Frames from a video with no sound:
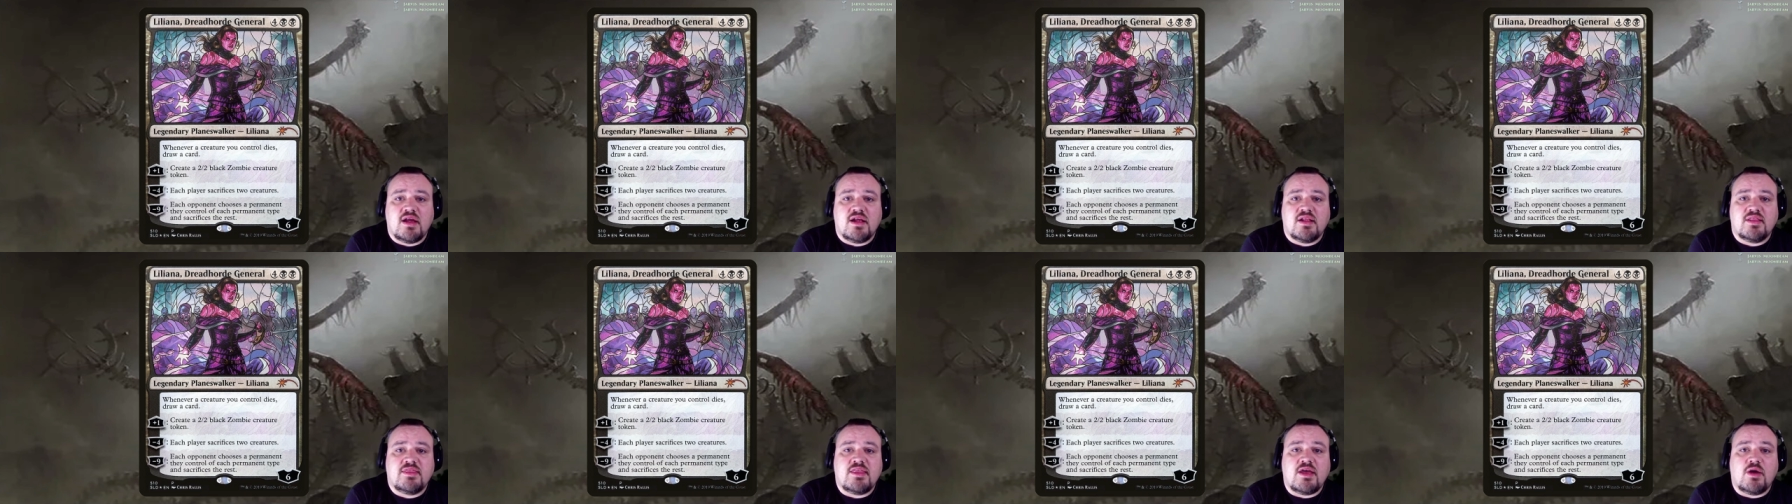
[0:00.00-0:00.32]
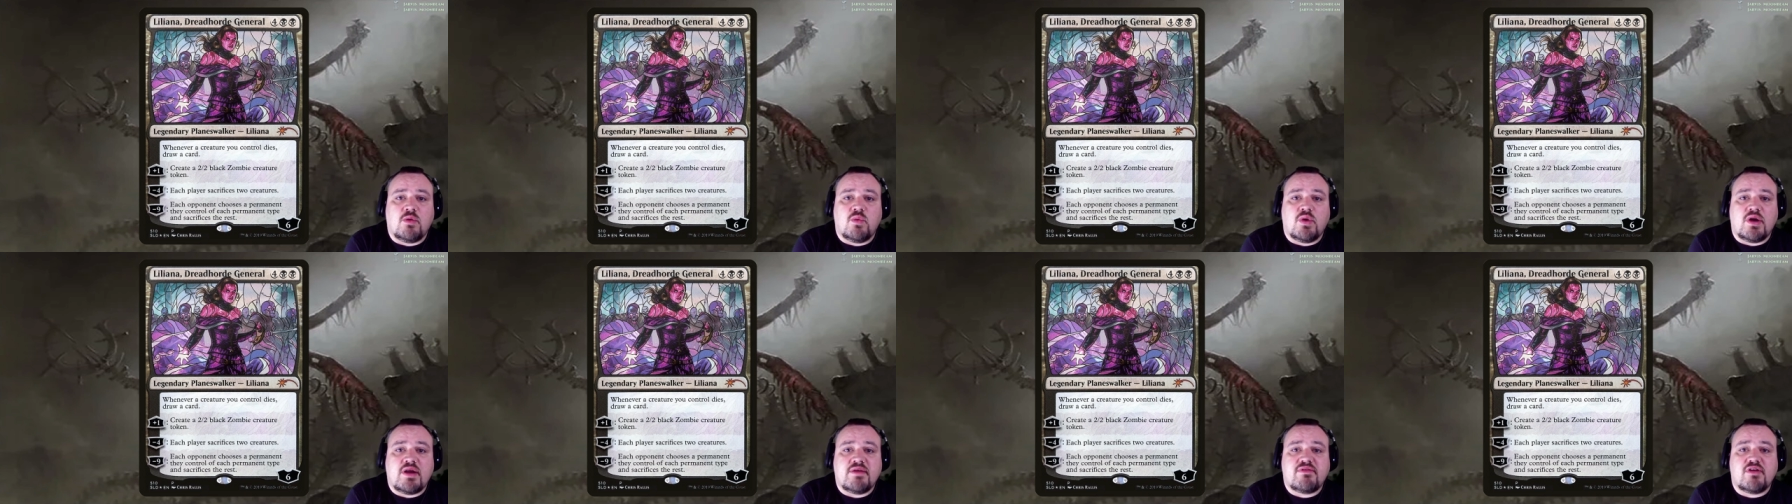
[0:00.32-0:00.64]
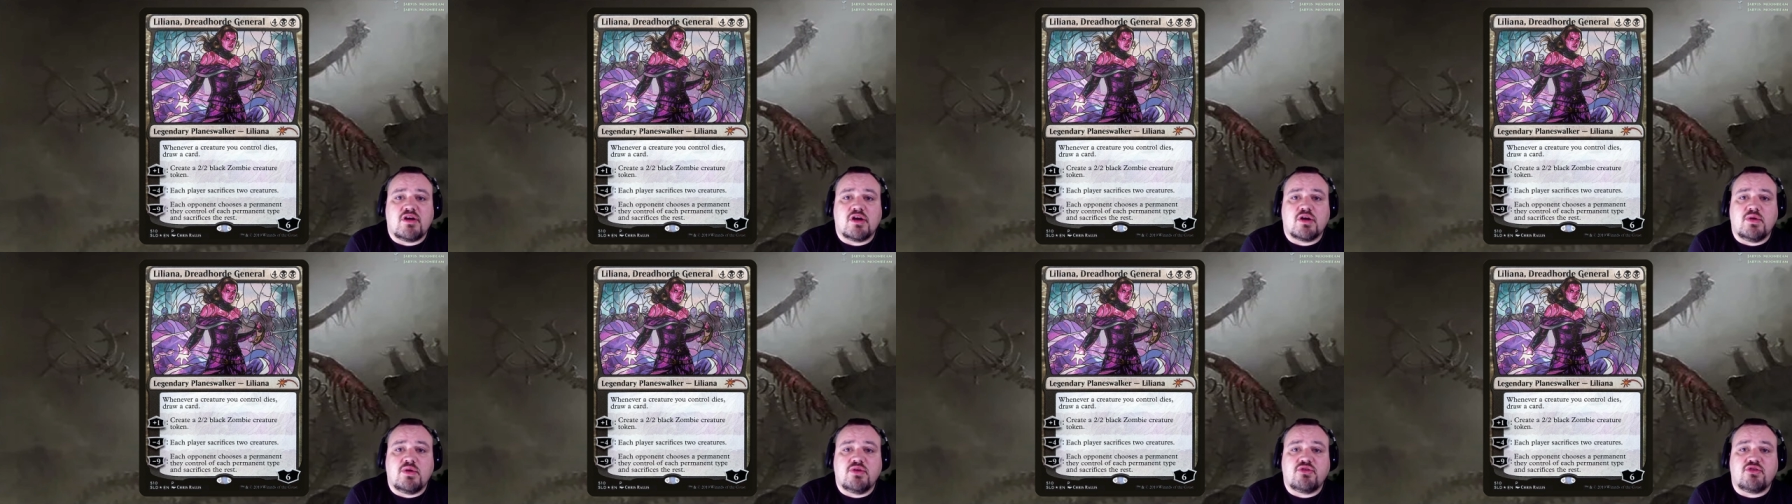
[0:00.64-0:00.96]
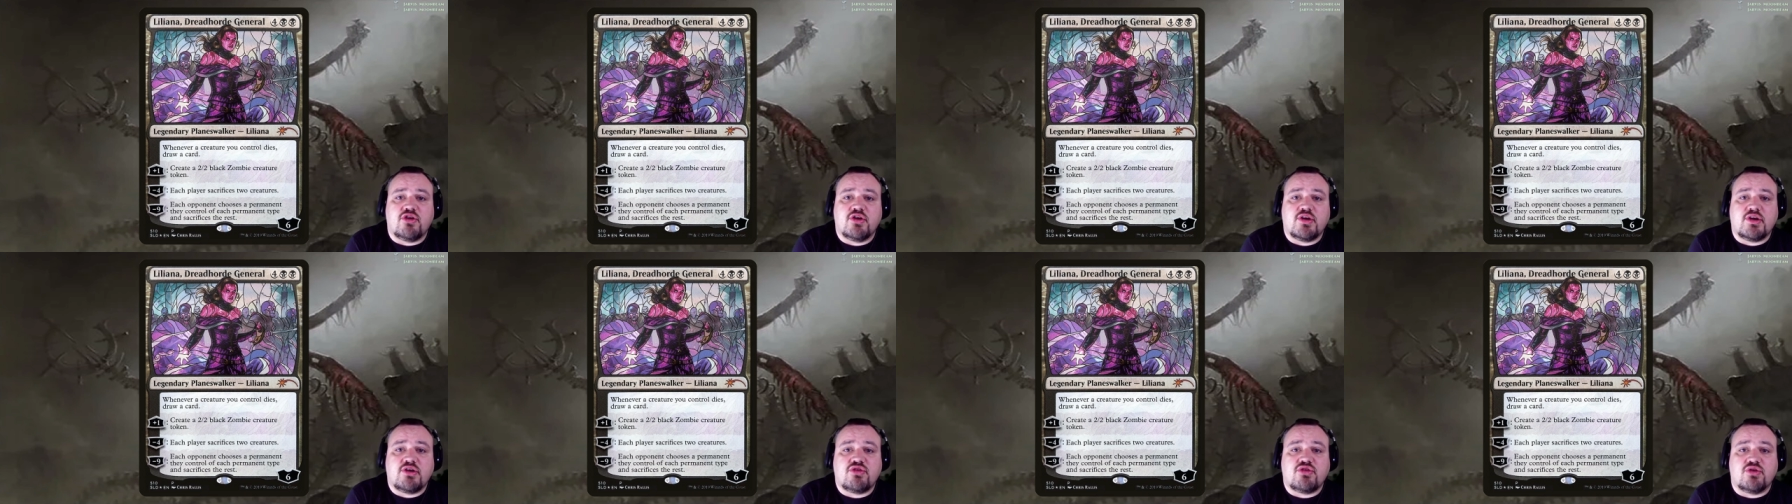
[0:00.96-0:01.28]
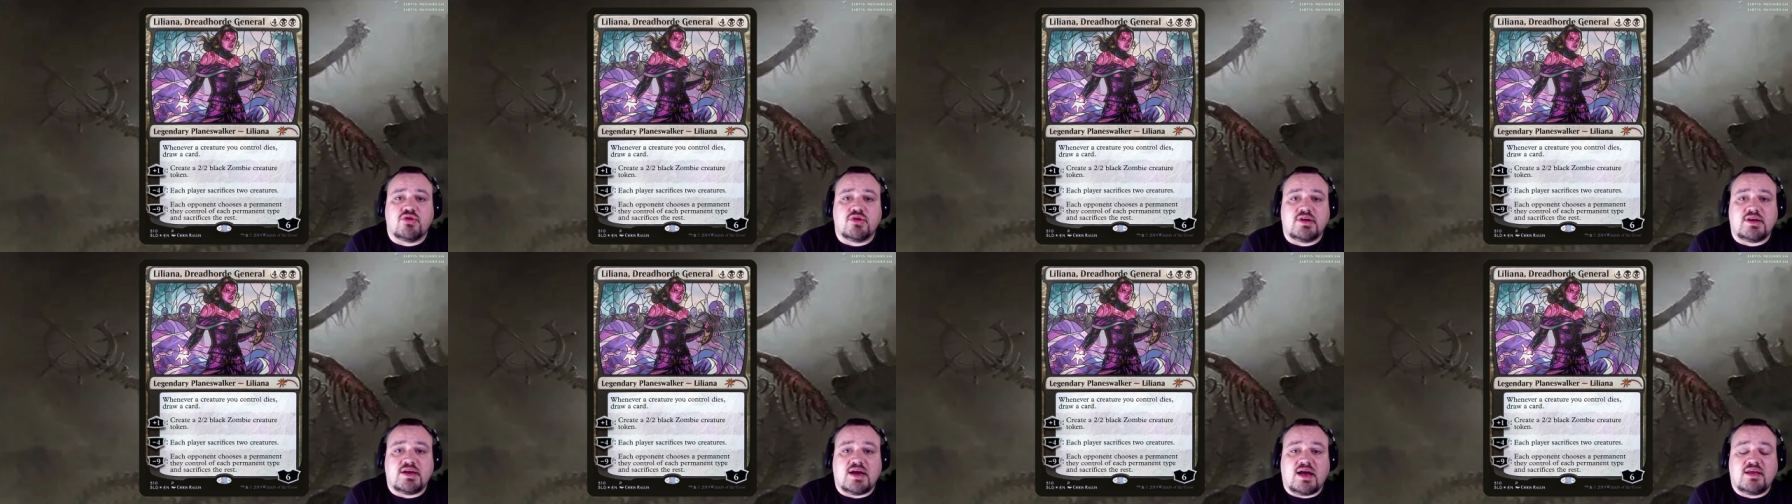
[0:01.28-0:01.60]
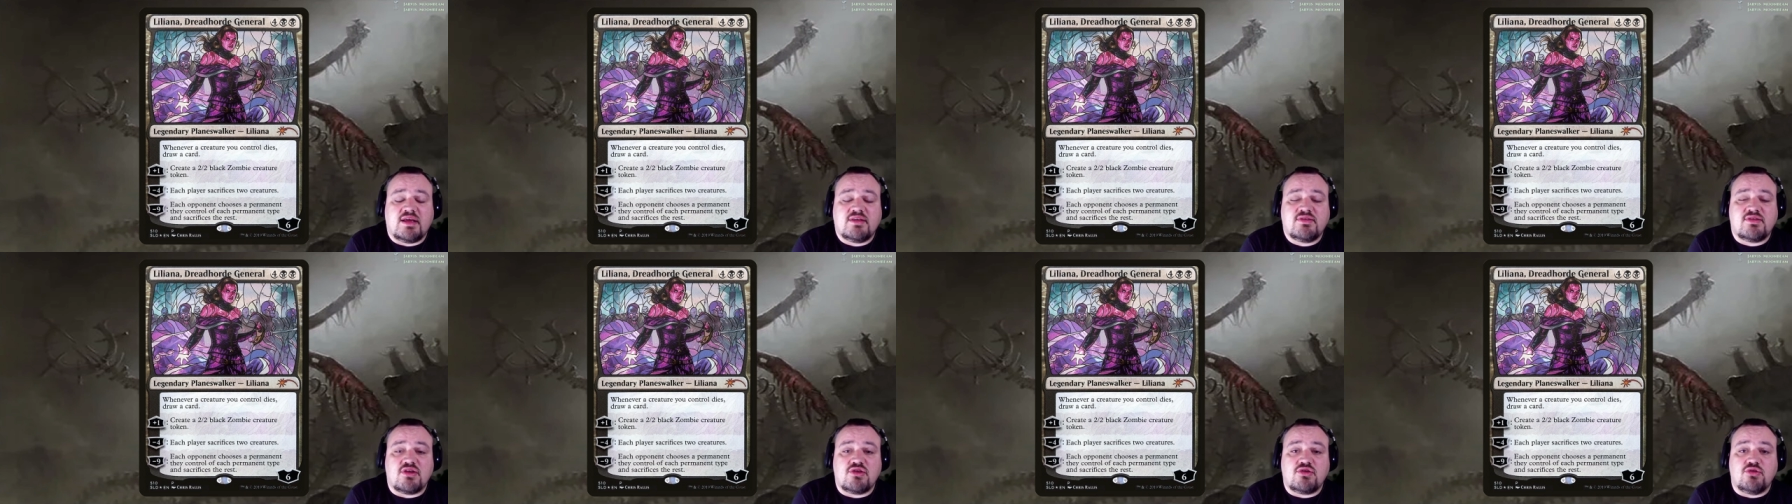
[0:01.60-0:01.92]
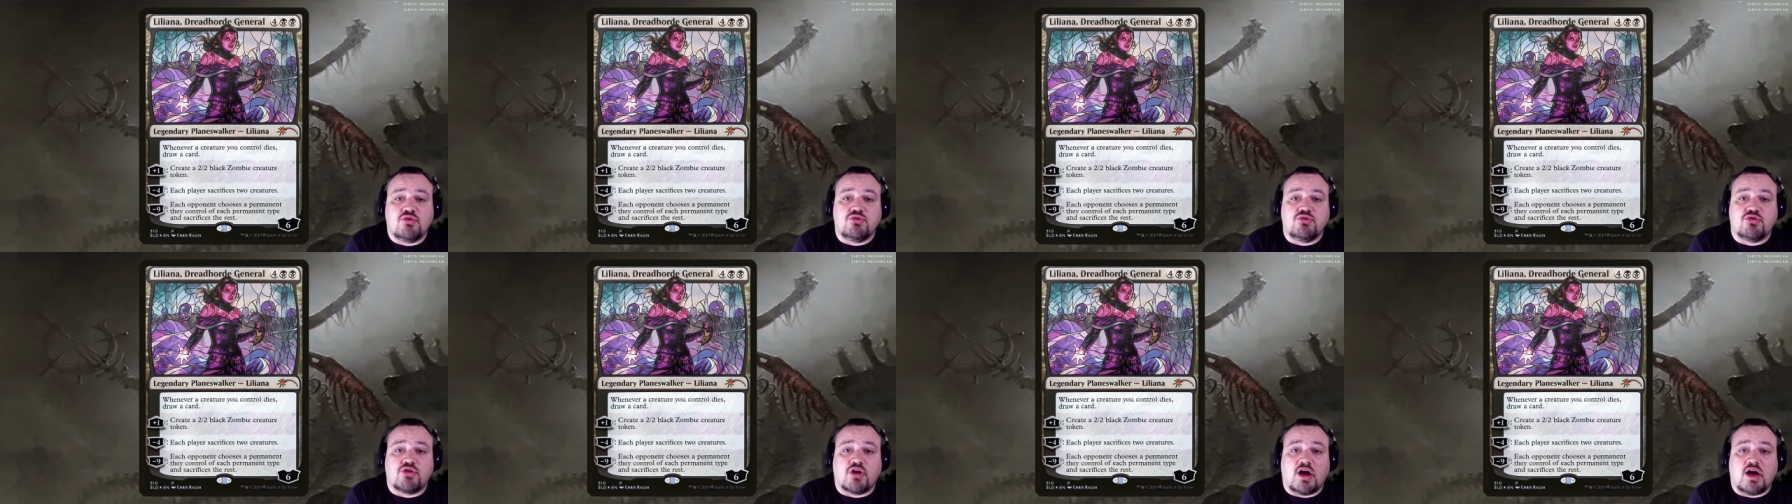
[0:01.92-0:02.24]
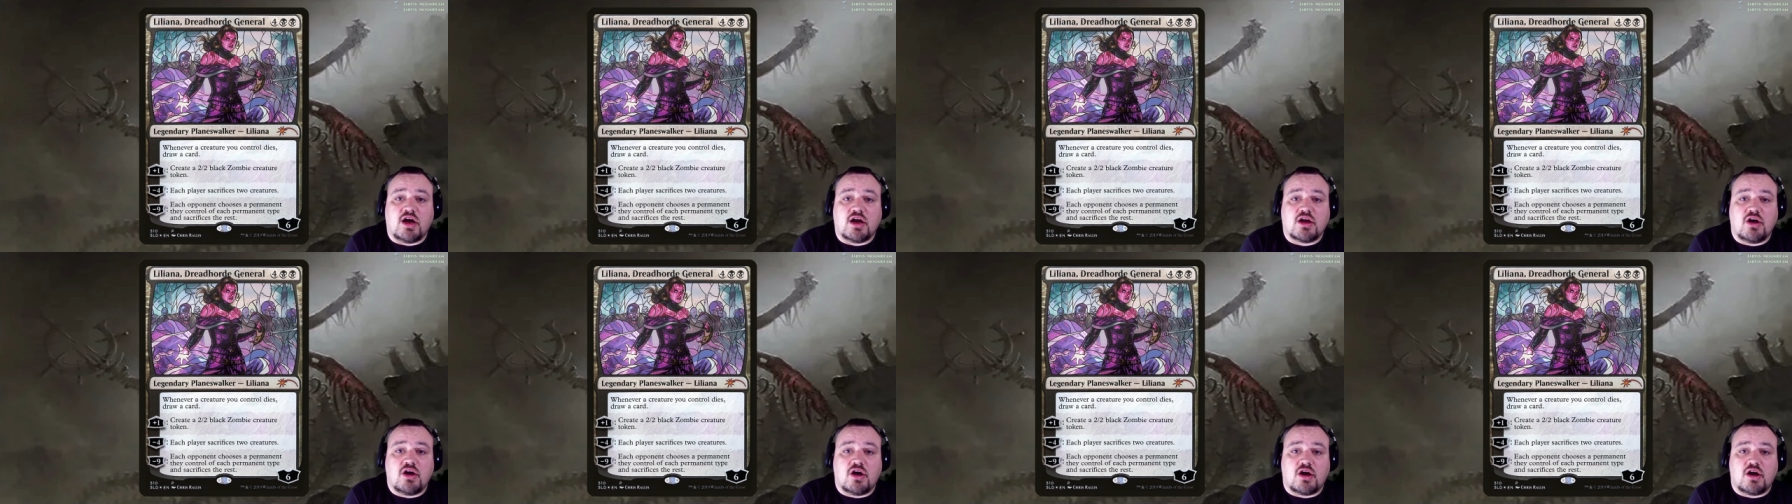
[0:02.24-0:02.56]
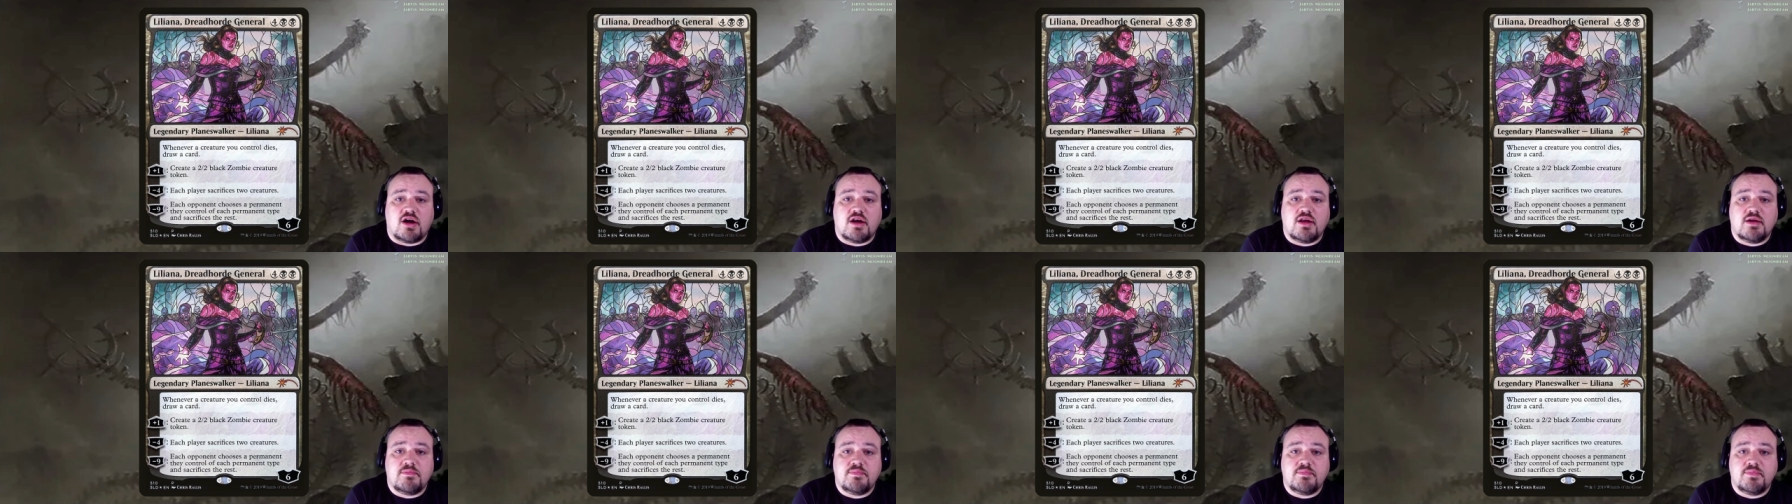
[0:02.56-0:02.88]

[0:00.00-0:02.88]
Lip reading: that whenever a creature you control dies, you draw a card.